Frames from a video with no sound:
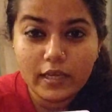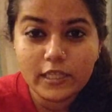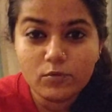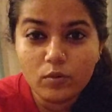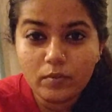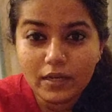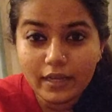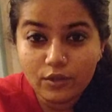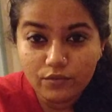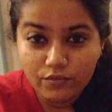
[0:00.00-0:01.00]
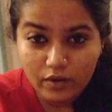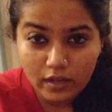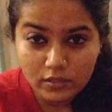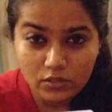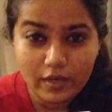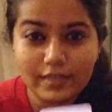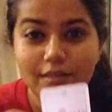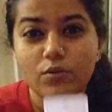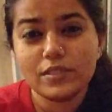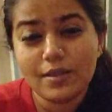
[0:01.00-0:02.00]
It's probably like your friends, or like
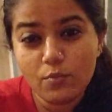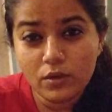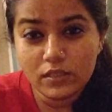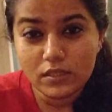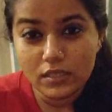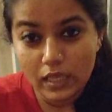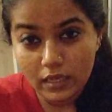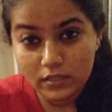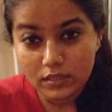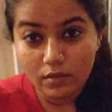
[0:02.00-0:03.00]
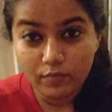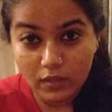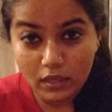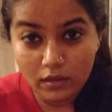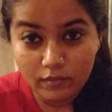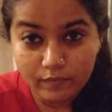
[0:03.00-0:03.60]
someone saying something